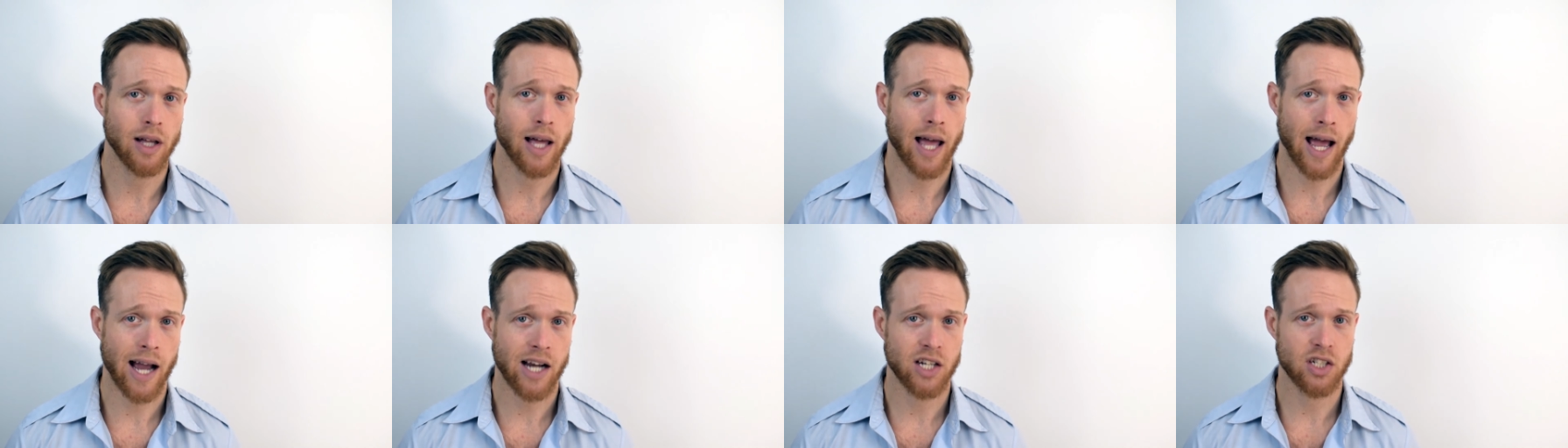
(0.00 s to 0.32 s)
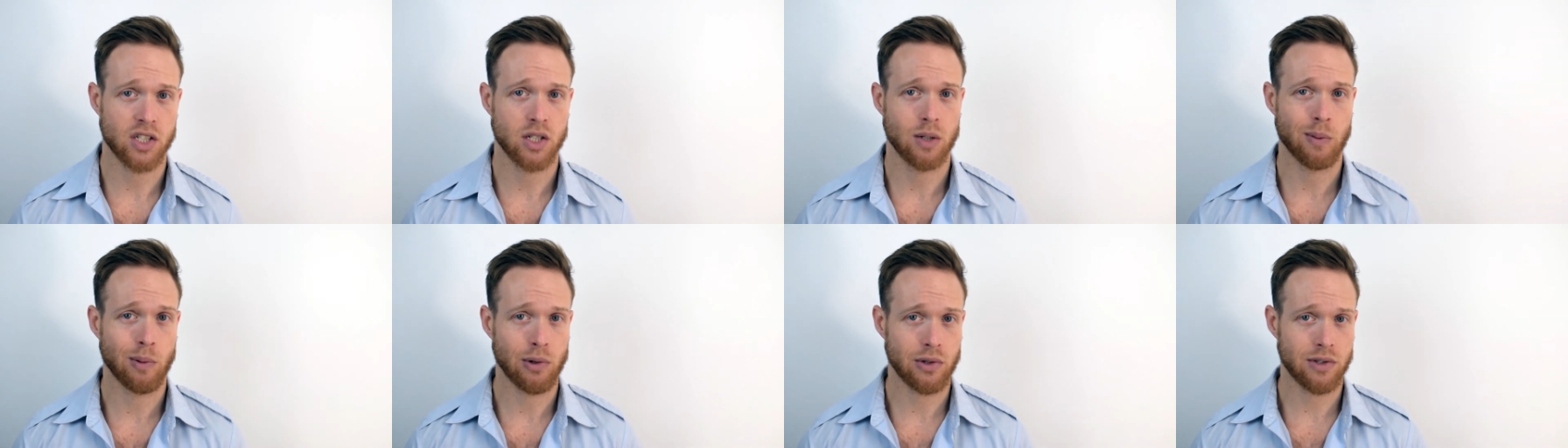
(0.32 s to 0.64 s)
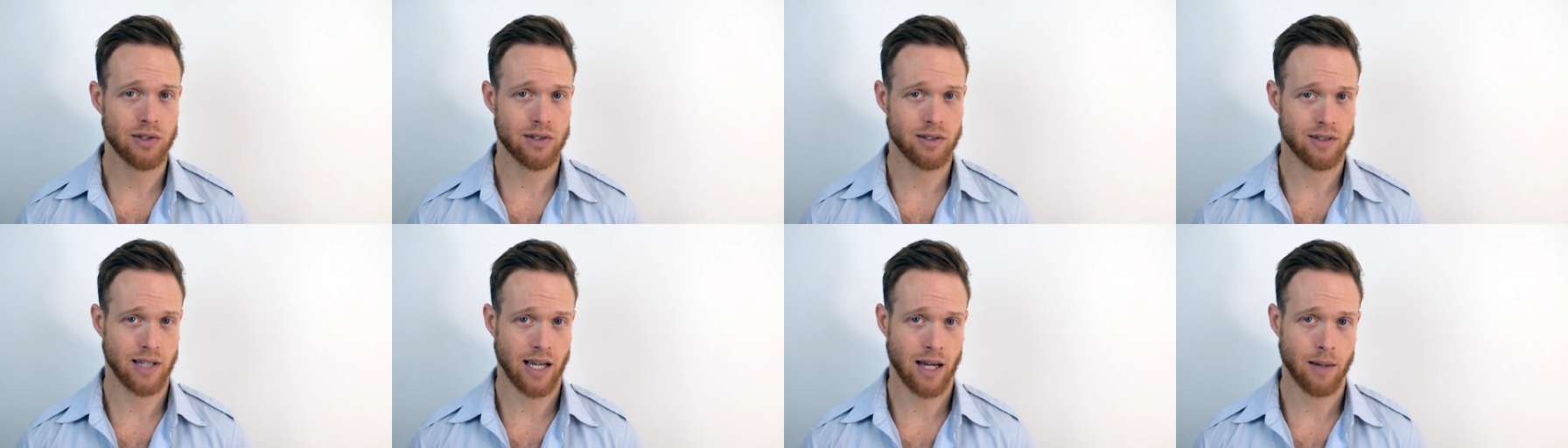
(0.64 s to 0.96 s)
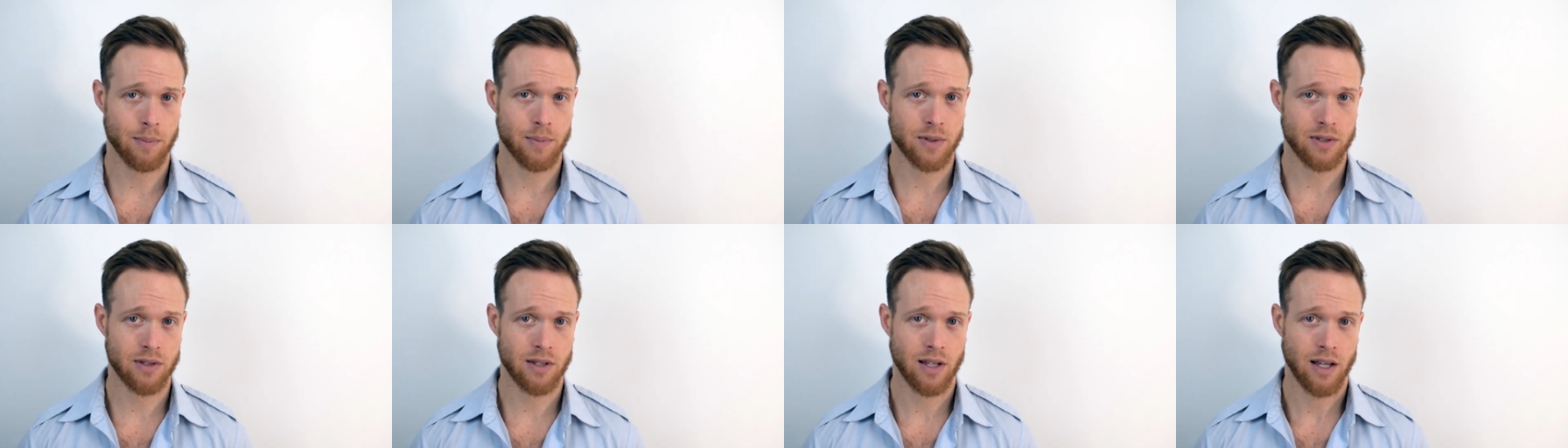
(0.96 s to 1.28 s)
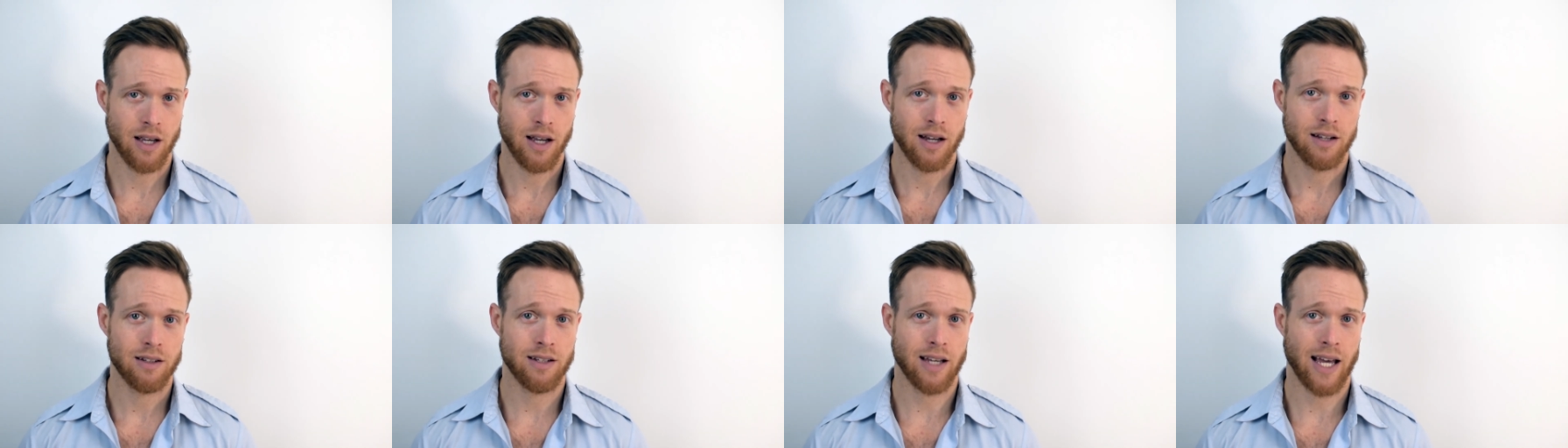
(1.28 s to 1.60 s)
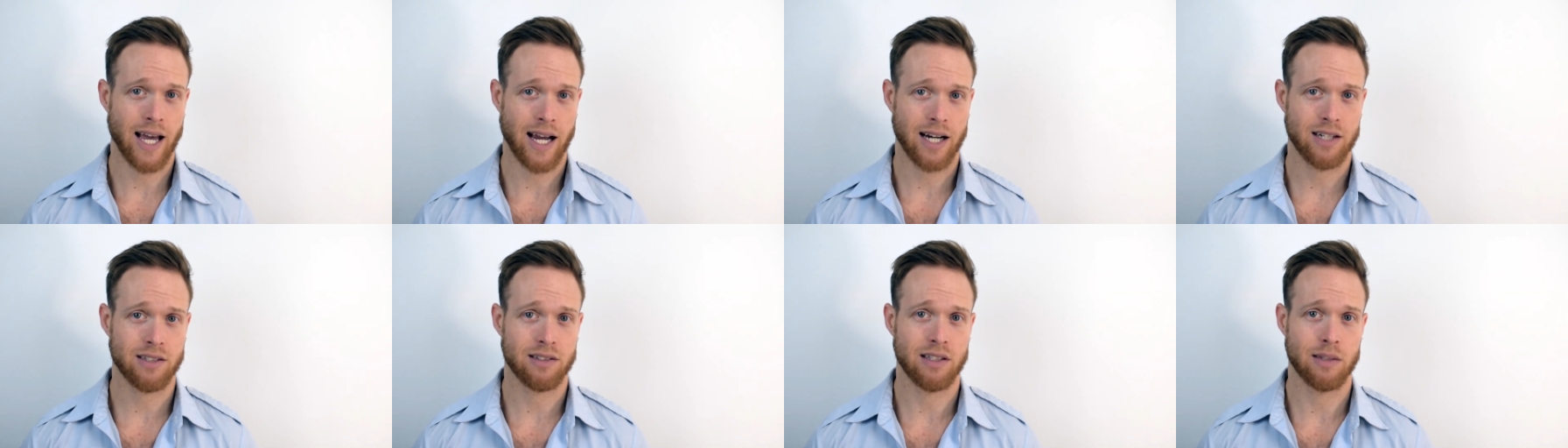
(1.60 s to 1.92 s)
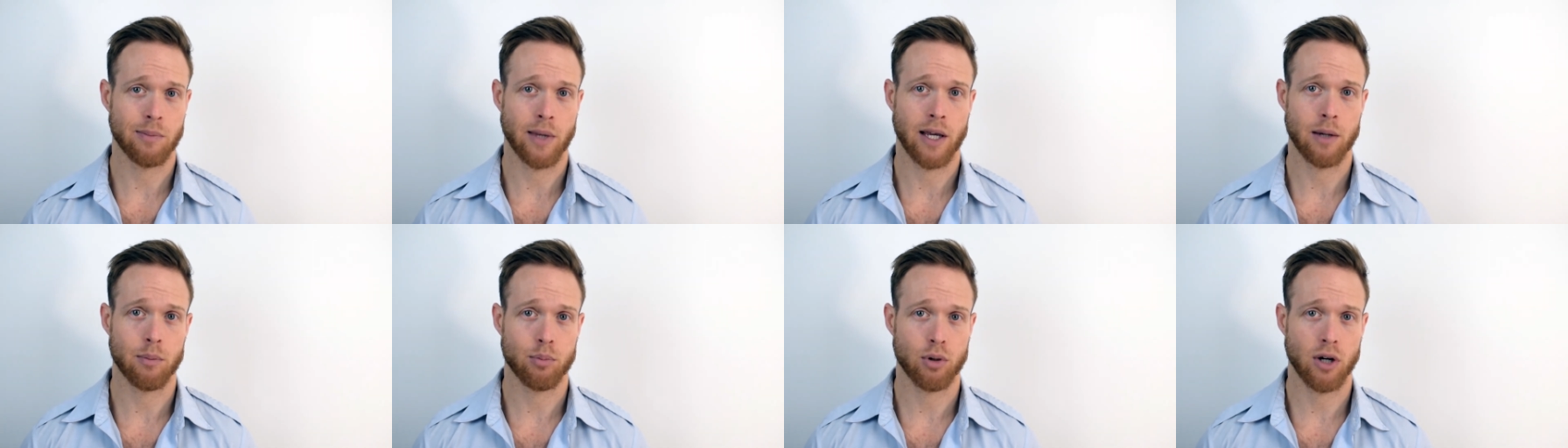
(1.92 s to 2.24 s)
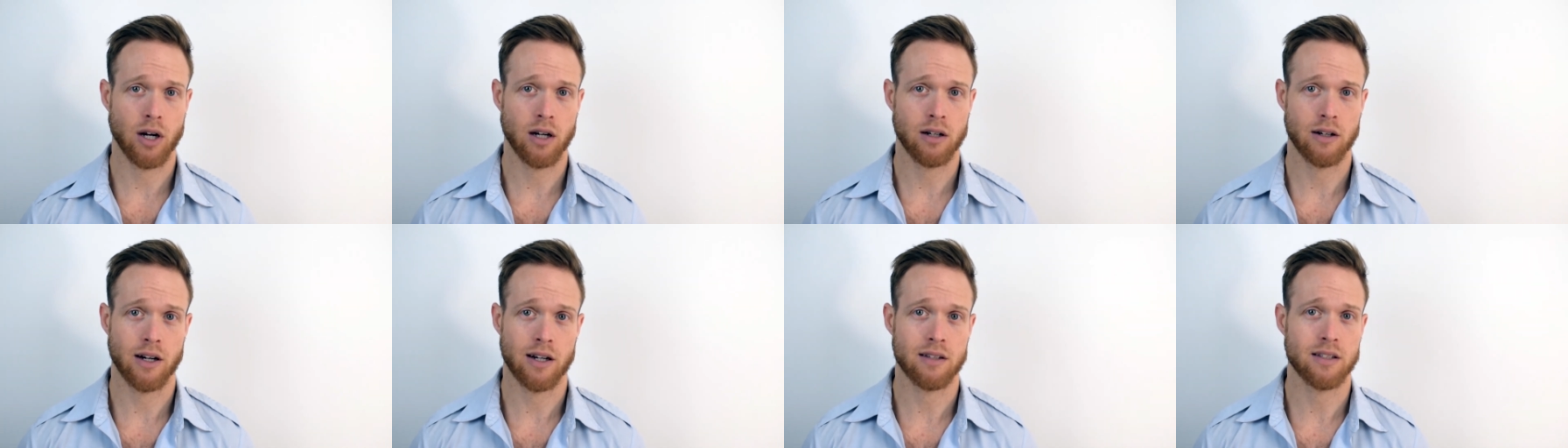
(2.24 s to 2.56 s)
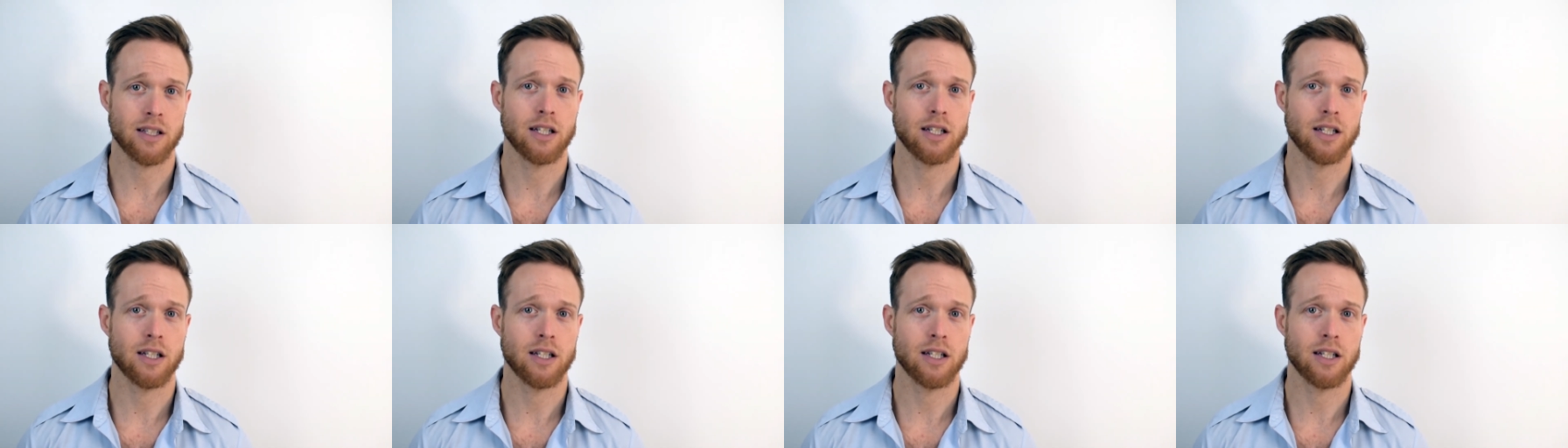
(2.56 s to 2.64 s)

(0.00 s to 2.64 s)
actionable steps to actually make progress?